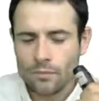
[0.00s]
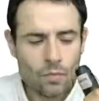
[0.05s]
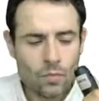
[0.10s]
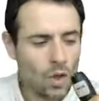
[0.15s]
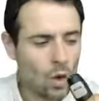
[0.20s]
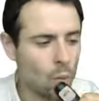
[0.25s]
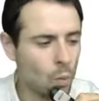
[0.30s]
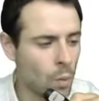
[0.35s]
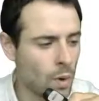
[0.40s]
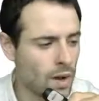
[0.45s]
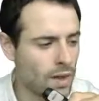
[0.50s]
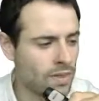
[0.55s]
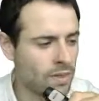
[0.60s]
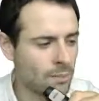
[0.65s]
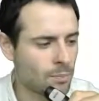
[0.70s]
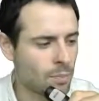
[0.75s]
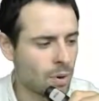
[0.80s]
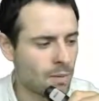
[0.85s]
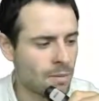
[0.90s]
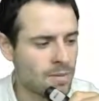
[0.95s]

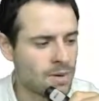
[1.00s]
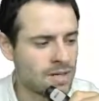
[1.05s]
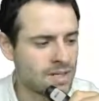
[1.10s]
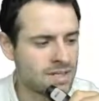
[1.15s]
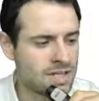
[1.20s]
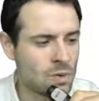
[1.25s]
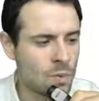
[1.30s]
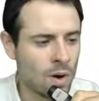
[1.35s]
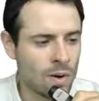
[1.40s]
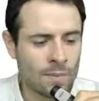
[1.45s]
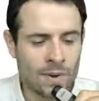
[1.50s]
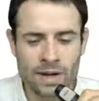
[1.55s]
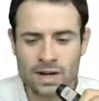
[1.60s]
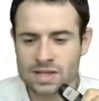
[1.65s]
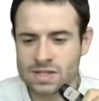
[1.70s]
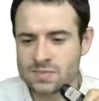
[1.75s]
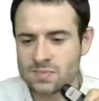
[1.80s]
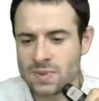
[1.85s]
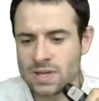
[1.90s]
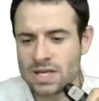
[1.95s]
With probability 1
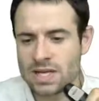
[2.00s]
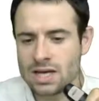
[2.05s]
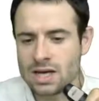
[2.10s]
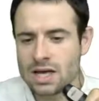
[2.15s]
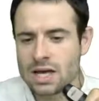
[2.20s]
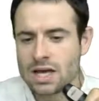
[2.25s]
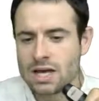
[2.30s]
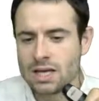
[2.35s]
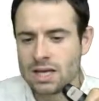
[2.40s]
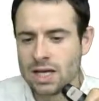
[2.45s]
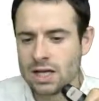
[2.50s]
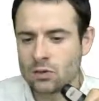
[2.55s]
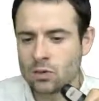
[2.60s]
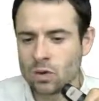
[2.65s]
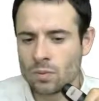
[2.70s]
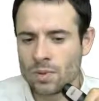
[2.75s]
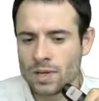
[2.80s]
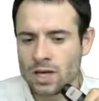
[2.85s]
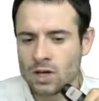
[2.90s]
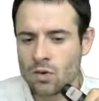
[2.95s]
minus P, it will
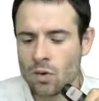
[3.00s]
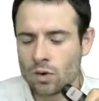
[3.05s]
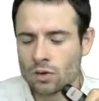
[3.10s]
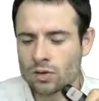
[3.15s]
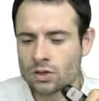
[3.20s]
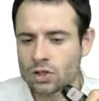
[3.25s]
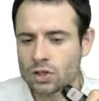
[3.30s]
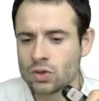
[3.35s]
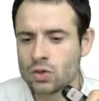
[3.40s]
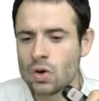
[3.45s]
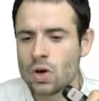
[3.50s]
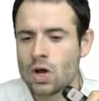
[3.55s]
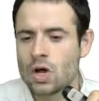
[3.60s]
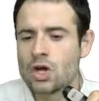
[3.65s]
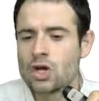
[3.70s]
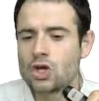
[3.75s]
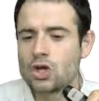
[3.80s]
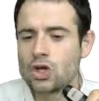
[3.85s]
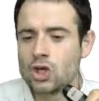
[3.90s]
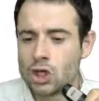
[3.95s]
be equal to
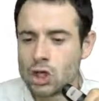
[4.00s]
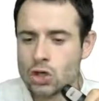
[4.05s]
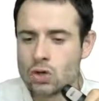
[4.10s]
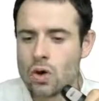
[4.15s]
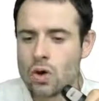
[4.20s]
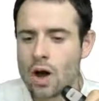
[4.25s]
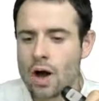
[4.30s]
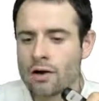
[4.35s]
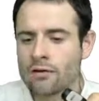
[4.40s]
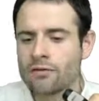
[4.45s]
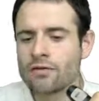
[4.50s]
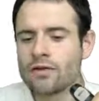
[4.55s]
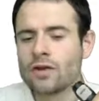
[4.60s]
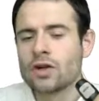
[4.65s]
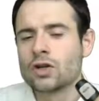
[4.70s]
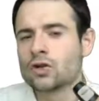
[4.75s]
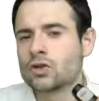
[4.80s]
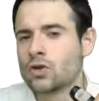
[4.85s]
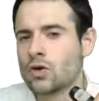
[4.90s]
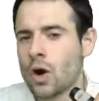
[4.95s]
U of
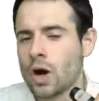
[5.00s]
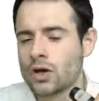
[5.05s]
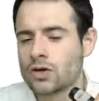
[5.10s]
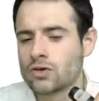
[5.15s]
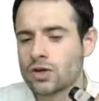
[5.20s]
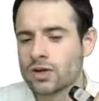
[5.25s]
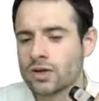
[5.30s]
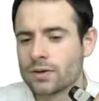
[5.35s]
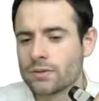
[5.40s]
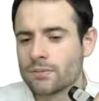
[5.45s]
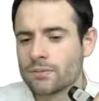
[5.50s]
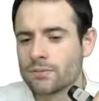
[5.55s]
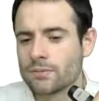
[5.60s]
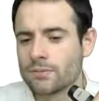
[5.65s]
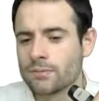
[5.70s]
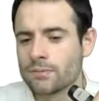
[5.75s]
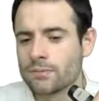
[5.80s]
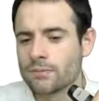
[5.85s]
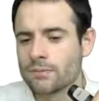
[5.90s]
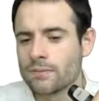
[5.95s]
200.
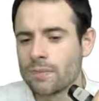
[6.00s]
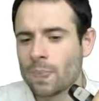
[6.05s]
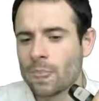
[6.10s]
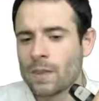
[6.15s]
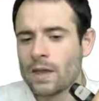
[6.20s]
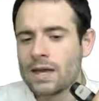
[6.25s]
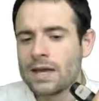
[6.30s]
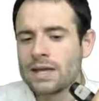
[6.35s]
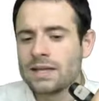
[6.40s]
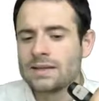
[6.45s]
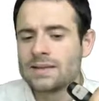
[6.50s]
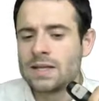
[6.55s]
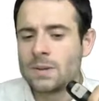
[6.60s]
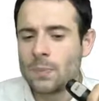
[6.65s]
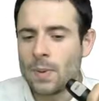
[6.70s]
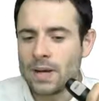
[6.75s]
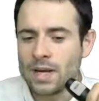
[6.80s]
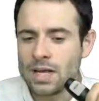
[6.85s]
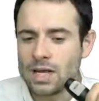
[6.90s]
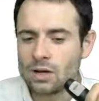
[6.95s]

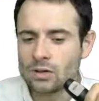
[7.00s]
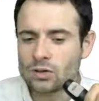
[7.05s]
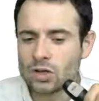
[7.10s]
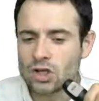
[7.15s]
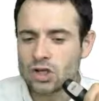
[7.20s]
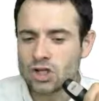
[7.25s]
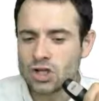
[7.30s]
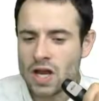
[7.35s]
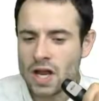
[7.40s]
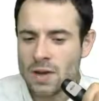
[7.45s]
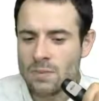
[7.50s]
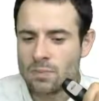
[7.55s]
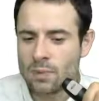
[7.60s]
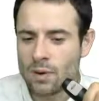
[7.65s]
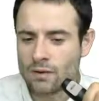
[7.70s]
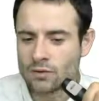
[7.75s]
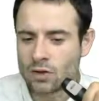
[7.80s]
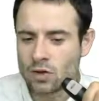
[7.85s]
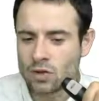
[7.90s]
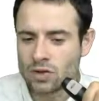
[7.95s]
Depending on the shape
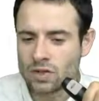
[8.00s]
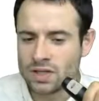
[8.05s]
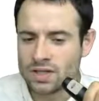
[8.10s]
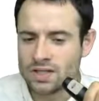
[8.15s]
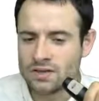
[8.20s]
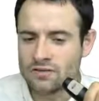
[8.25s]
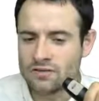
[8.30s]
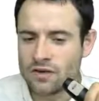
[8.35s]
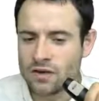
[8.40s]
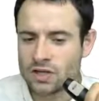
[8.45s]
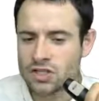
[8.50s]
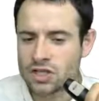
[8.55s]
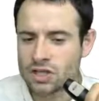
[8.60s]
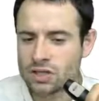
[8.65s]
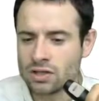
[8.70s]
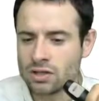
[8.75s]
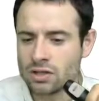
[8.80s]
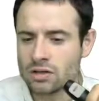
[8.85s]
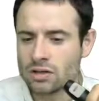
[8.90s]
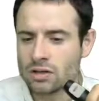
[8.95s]
of the utility
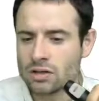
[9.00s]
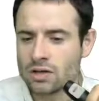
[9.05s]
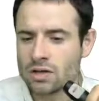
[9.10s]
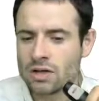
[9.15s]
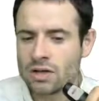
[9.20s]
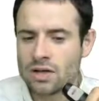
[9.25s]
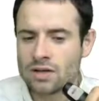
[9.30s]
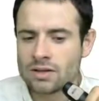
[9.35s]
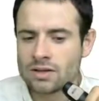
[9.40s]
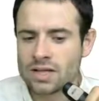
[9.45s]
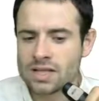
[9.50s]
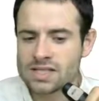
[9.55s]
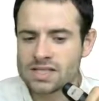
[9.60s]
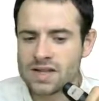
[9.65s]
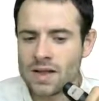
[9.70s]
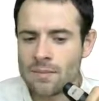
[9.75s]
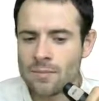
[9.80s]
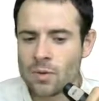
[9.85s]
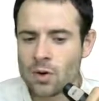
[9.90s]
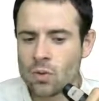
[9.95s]
function, this
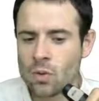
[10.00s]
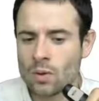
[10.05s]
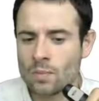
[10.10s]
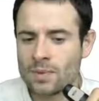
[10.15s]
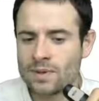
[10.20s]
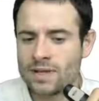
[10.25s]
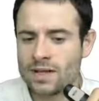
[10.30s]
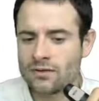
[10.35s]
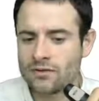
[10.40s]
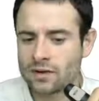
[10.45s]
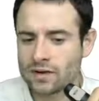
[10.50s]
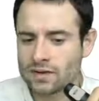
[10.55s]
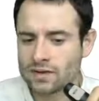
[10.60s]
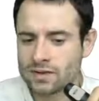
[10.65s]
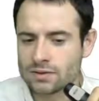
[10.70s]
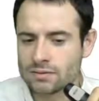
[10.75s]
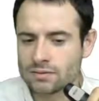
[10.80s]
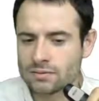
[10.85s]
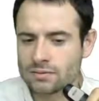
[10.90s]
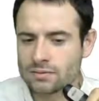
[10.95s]
number will be different.
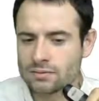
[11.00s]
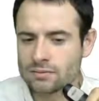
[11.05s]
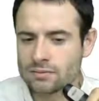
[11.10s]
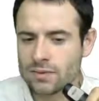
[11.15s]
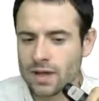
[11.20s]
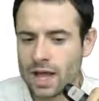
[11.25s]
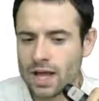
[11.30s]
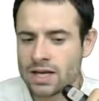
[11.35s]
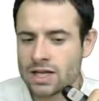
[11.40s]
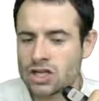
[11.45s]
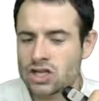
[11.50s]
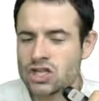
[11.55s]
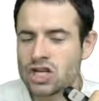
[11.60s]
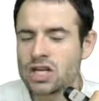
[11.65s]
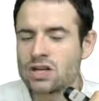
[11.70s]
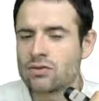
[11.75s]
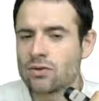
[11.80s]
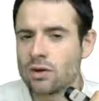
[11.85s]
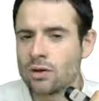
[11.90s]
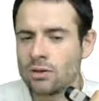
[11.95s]
And in
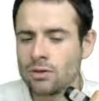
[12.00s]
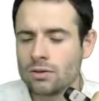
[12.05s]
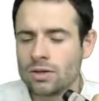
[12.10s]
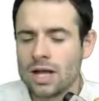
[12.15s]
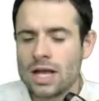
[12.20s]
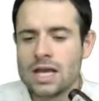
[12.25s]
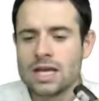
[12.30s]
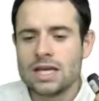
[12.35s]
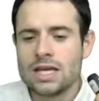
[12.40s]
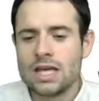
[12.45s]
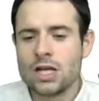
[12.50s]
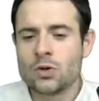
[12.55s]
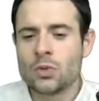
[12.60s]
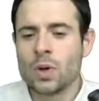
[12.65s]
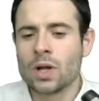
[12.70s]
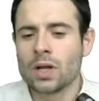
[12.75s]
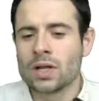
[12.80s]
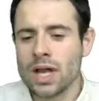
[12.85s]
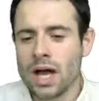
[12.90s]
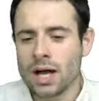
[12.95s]
general, it
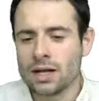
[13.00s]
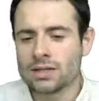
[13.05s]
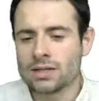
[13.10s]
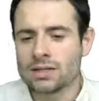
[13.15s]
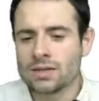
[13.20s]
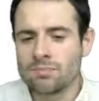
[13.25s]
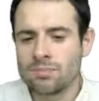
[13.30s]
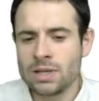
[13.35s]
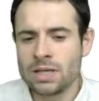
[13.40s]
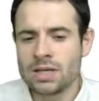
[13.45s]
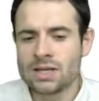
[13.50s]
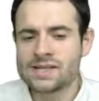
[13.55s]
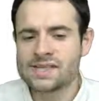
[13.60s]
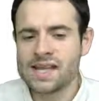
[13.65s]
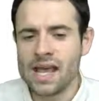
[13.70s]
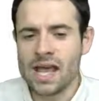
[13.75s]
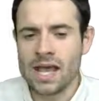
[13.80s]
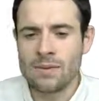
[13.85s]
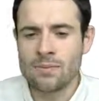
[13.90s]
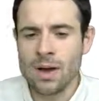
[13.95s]
will not be the
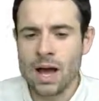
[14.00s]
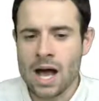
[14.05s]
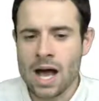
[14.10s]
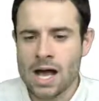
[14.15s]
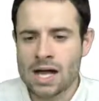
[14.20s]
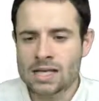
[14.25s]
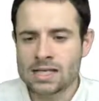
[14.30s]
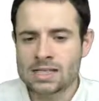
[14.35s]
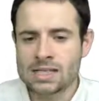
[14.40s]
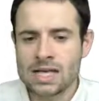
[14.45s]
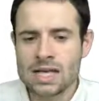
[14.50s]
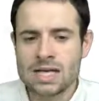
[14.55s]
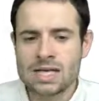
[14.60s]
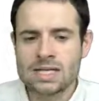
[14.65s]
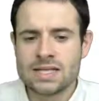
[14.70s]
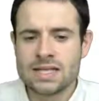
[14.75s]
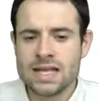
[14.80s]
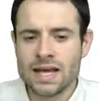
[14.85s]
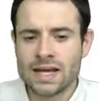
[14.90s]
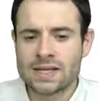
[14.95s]
same as
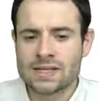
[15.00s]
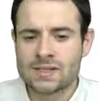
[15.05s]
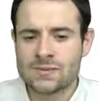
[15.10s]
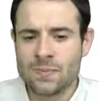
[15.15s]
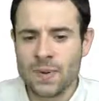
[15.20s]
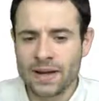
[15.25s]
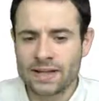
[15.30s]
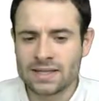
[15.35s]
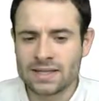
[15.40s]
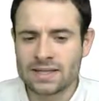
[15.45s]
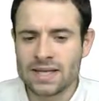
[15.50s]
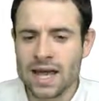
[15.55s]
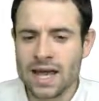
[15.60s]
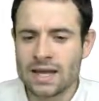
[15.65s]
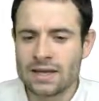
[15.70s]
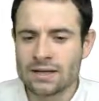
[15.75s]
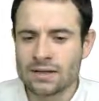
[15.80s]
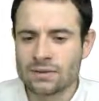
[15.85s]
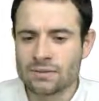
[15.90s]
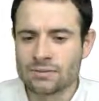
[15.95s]
the expected gain.